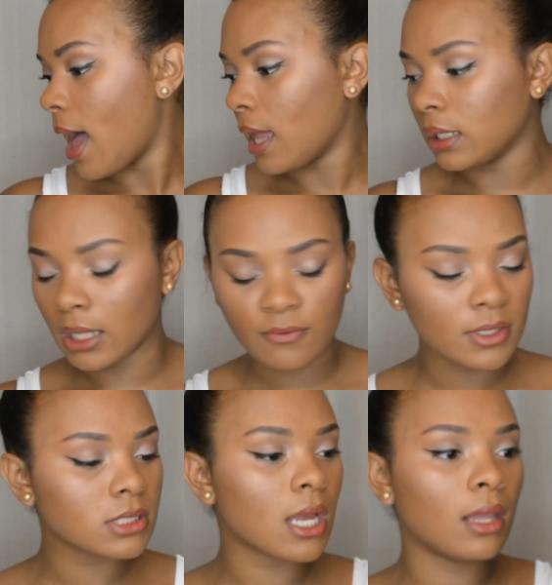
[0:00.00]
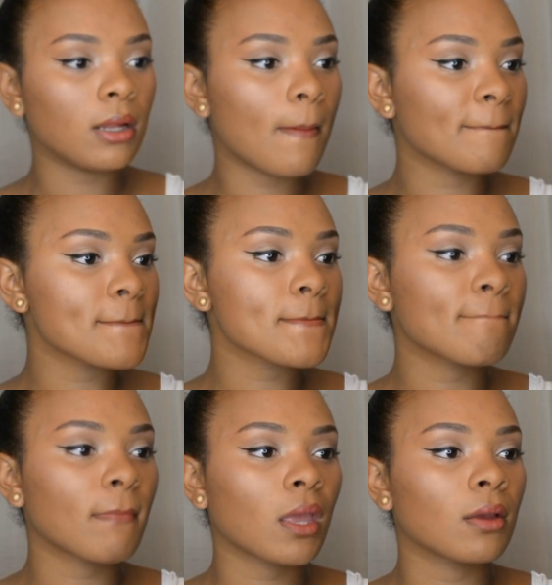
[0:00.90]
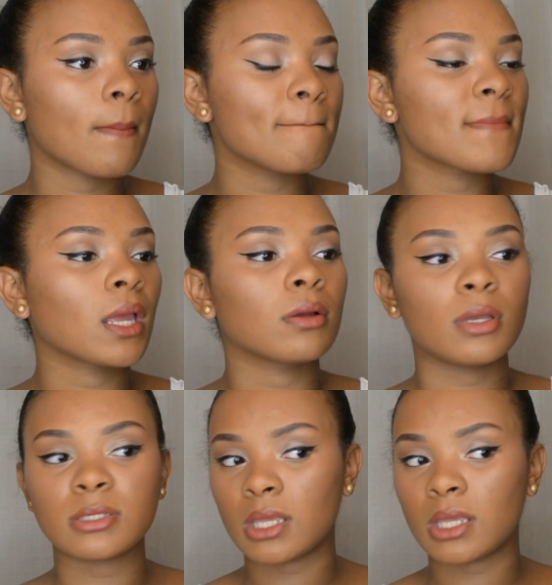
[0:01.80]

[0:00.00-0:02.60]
I love this color because